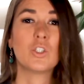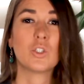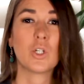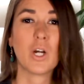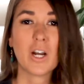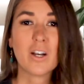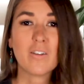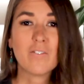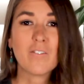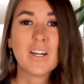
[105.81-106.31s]

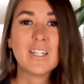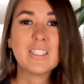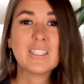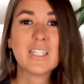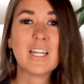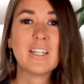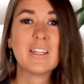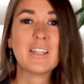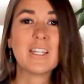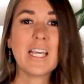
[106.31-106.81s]
Try to find
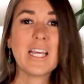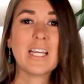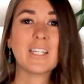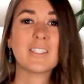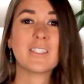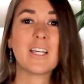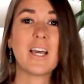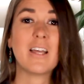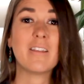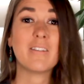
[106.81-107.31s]
10
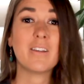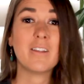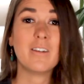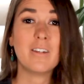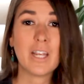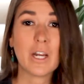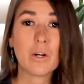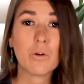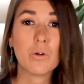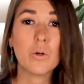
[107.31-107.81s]
things and
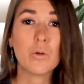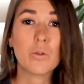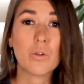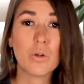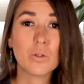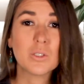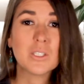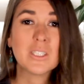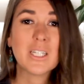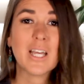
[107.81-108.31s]
then narrow
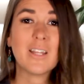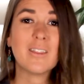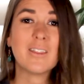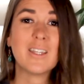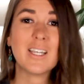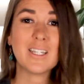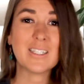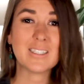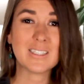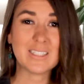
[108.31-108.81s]
those 10
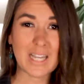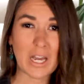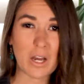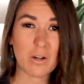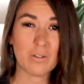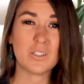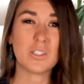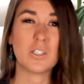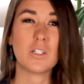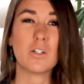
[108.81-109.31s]
things
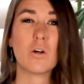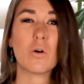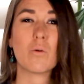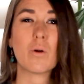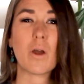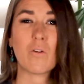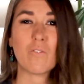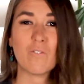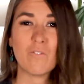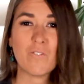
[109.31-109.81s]
down to
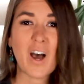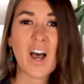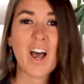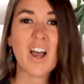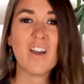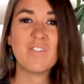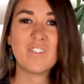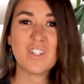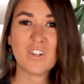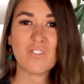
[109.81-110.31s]
around
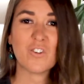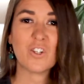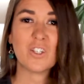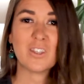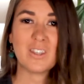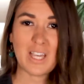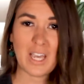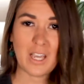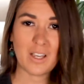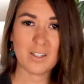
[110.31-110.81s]
5
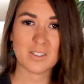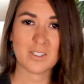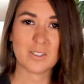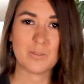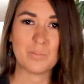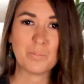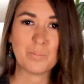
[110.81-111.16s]
different things